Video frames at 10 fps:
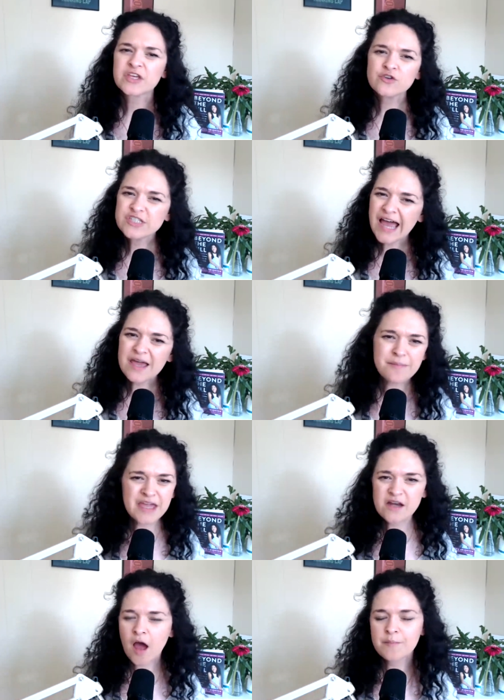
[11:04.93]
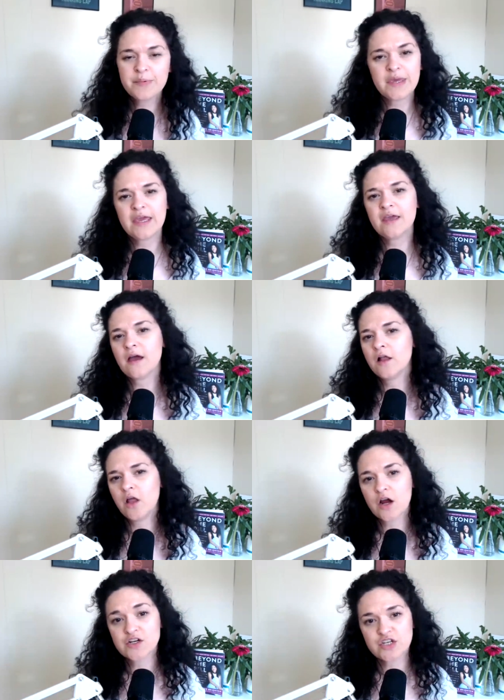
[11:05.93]
Your diet may not be a
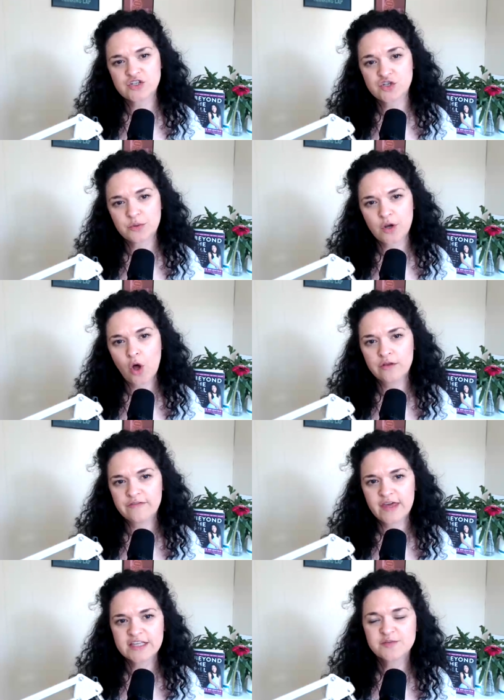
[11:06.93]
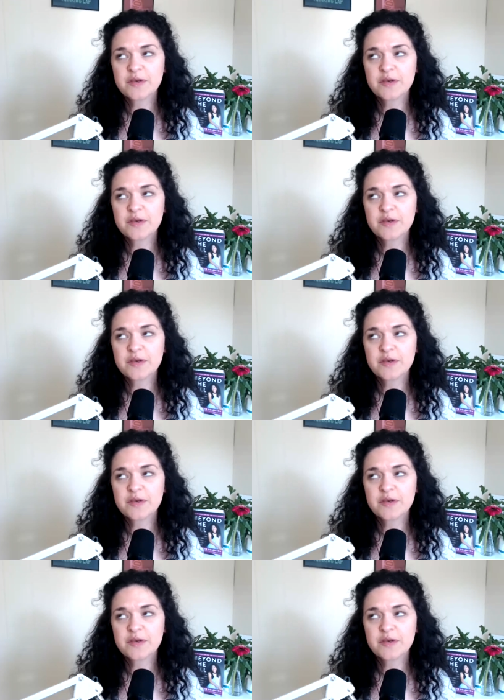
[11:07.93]
large issue in all of this,